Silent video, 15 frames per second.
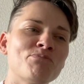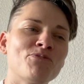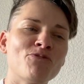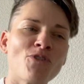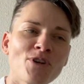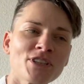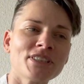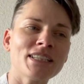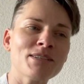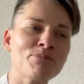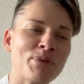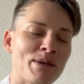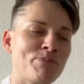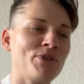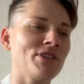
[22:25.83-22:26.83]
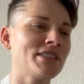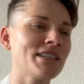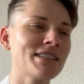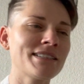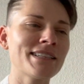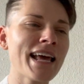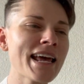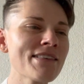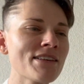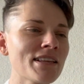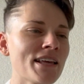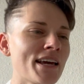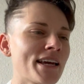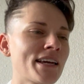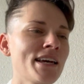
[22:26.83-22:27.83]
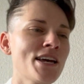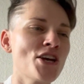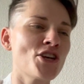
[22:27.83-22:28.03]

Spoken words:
forcing people to say that like,